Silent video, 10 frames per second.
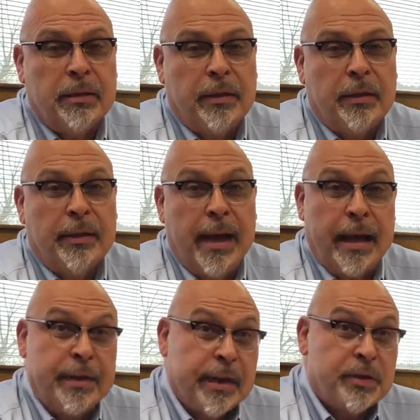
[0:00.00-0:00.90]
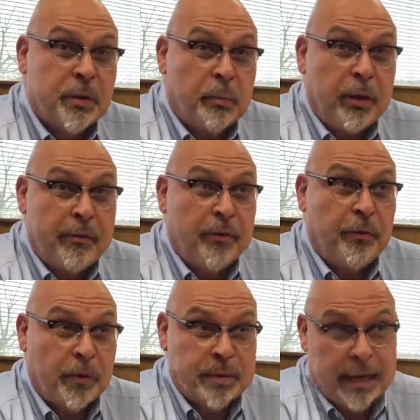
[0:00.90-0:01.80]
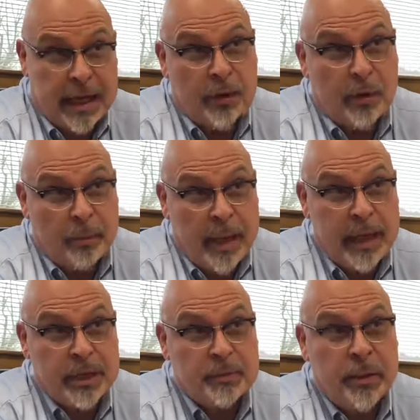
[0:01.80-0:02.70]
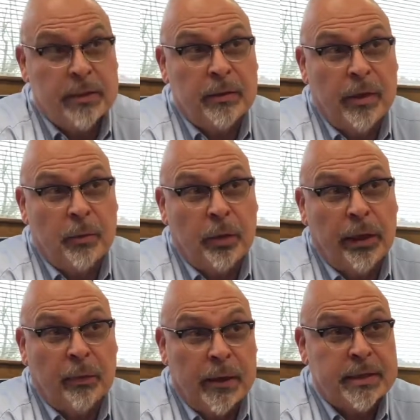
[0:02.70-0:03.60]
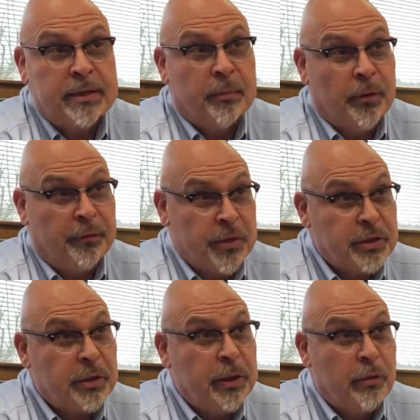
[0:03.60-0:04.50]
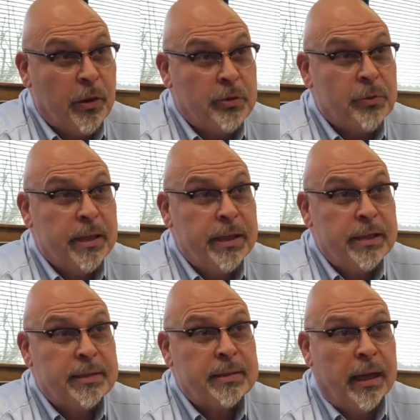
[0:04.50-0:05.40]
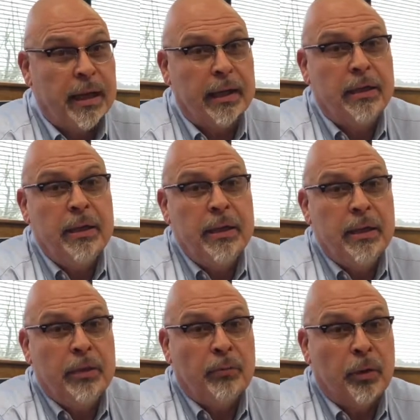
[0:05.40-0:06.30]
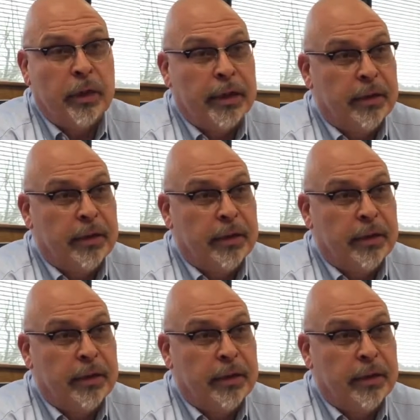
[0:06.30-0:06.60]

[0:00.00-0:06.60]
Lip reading: non-industrial private forest landowner management, working ways to more efficiently grow trees, working in a